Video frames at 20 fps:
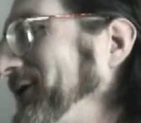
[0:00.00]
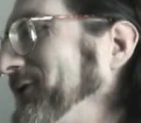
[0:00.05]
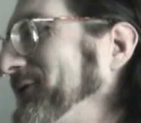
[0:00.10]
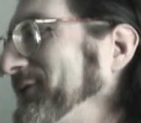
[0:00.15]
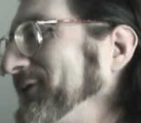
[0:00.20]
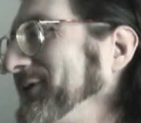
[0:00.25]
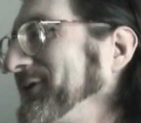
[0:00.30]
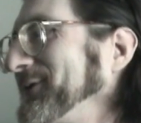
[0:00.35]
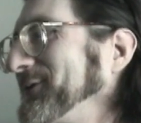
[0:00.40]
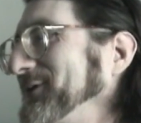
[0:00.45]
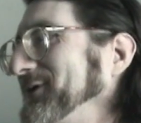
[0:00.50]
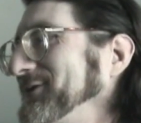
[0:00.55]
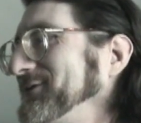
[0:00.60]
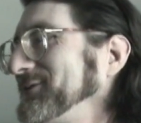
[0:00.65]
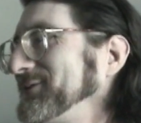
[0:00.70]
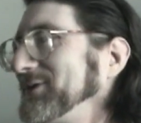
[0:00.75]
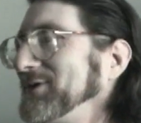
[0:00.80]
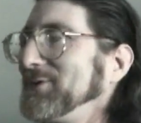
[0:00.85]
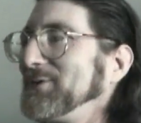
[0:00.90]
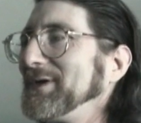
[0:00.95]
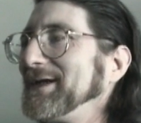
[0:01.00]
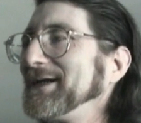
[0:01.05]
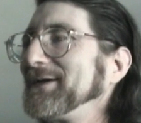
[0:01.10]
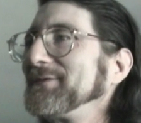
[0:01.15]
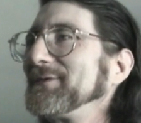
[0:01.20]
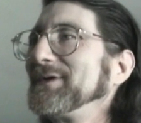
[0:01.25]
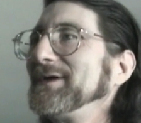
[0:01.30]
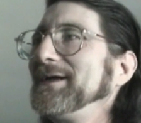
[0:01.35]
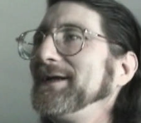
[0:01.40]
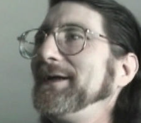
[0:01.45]
over the room or
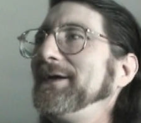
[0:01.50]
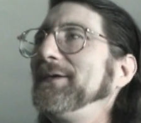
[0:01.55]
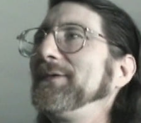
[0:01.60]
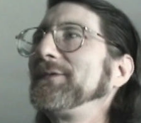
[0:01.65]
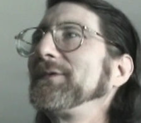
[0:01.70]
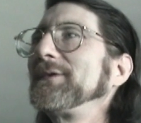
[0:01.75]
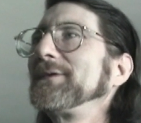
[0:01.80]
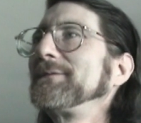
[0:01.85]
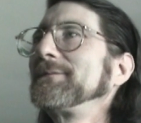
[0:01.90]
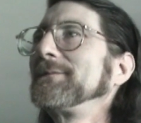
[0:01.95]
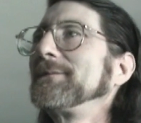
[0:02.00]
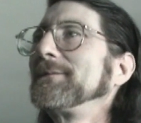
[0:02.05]
whatever it is, huh?